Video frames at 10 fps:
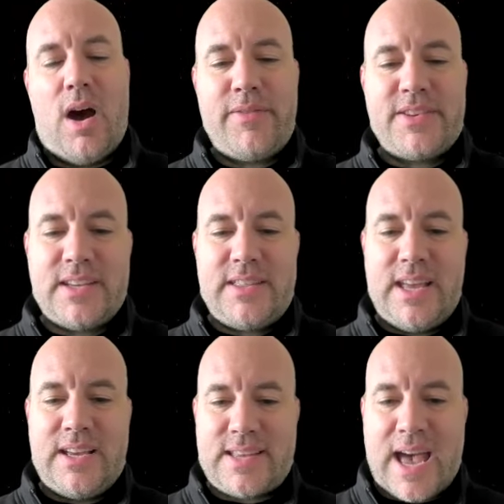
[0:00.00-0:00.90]
Obviously,
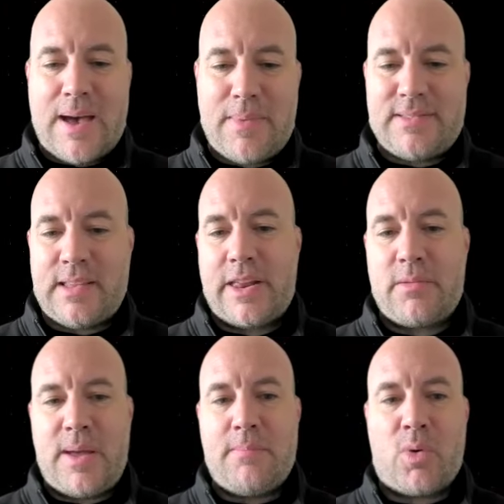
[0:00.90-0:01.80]
the exam is a
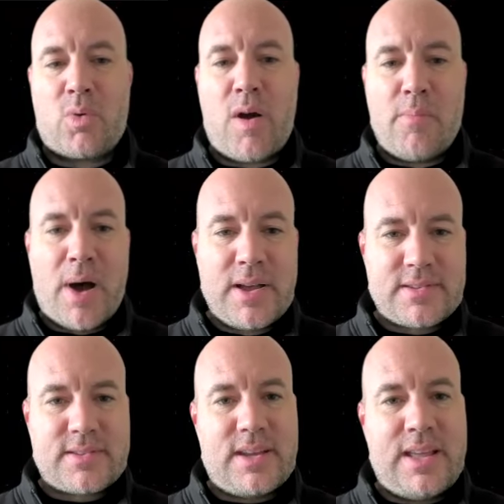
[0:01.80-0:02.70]
little bit more robust